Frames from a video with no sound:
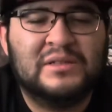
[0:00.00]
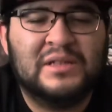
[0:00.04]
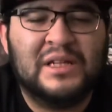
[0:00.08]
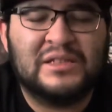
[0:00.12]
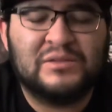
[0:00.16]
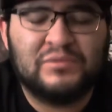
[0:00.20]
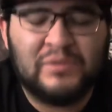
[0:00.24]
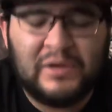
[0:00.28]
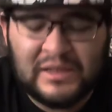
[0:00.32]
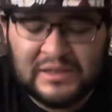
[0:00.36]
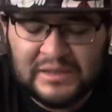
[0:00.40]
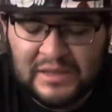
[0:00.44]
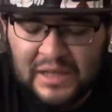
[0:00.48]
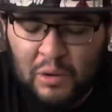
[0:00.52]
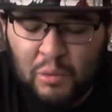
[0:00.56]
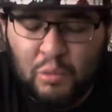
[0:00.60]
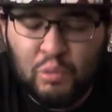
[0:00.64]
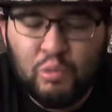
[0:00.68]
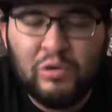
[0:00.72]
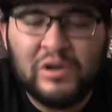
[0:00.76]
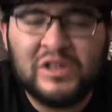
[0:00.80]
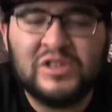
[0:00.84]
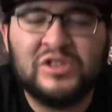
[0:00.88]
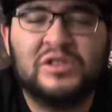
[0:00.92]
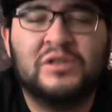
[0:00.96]
That's why I said I
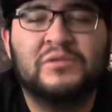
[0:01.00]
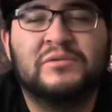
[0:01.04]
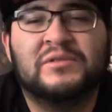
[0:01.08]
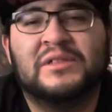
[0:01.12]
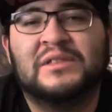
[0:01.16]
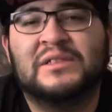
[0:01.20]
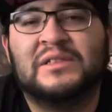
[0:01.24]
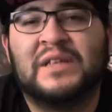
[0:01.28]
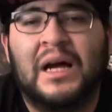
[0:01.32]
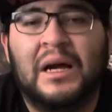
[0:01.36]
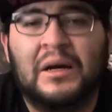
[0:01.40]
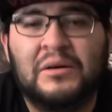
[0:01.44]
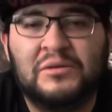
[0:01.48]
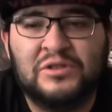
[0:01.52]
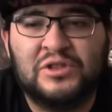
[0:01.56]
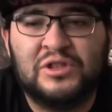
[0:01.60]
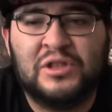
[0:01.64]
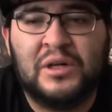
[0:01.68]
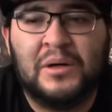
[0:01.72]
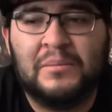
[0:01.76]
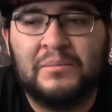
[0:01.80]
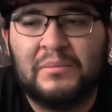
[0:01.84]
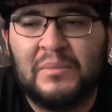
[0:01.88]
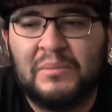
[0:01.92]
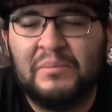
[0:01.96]
wish there was a time
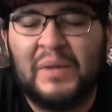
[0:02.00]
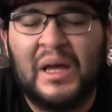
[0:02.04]
jump.